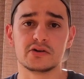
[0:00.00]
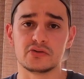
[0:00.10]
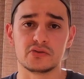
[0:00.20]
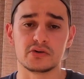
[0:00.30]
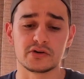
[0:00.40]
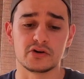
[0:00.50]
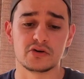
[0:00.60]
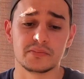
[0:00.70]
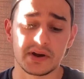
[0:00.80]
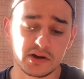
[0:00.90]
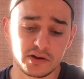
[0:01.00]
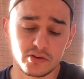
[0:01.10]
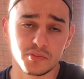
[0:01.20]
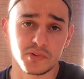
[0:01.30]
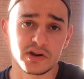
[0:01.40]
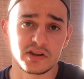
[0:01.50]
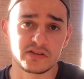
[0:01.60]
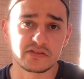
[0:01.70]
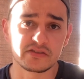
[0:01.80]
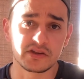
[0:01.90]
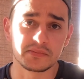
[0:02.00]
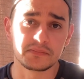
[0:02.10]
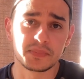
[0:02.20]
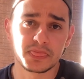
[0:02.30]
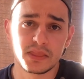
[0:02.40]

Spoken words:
or the Mac operating system.